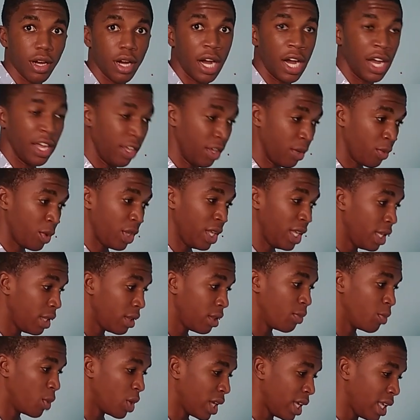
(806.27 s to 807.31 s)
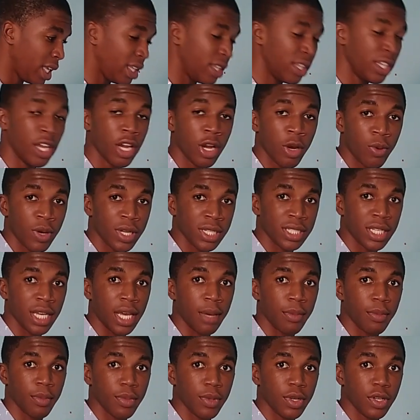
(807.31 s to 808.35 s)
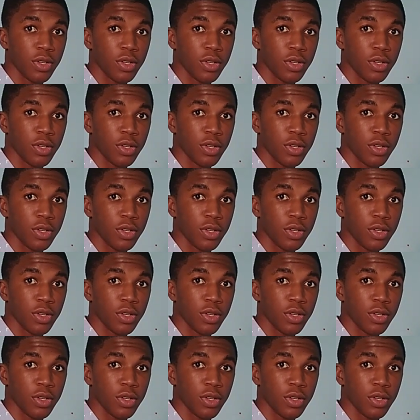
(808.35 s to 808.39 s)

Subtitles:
And you eat dairy one time.